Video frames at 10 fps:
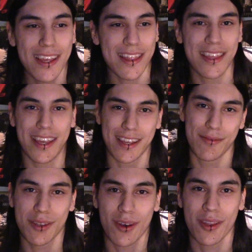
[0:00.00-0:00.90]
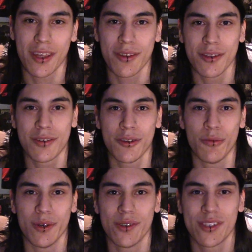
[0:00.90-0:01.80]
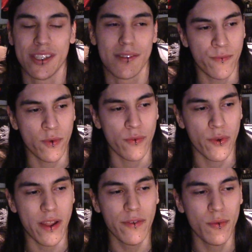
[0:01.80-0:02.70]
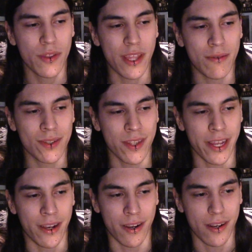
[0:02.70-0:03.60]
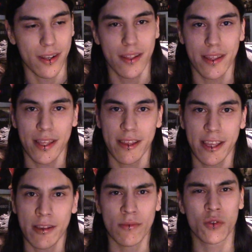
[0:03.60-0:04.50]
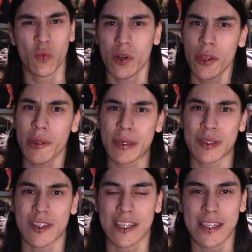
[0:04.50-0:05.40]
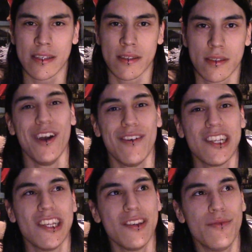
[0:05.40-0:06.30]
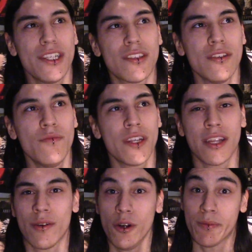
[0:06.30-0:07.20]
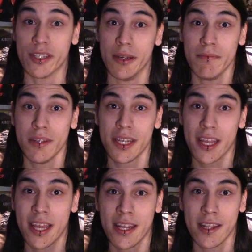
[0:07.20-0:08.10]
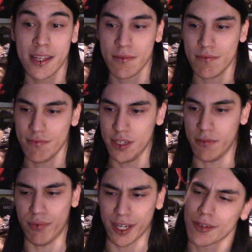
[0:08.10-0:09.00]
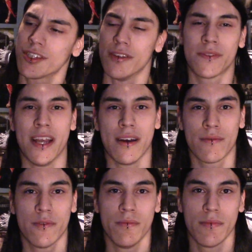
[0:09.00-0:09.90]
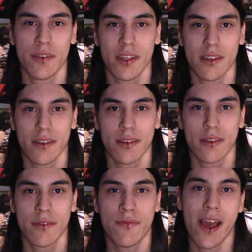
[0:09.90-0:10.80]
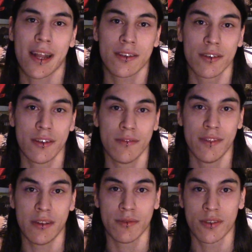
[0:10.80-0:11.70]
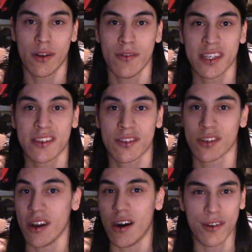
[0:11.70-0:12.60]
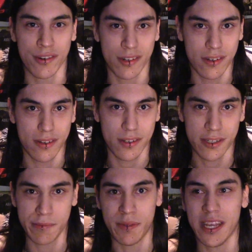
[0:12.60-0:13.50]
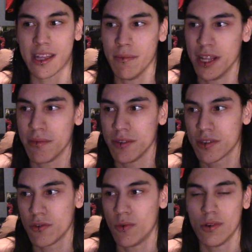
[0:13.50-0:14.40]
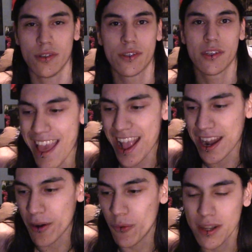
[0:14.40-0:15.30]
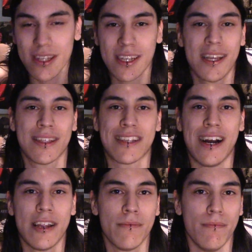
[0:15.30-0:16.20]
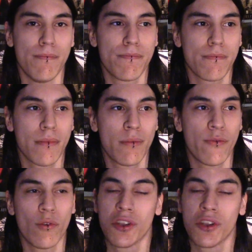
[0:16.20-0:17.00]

thing with all the other YouTubers, and for everyone that was there, it was one of those things, we just didn't want to get our hopes up and you know, bring ourselves down from the factor of that it was already such an honor to be at the Maryland Music Awards. And I wanted to take the time before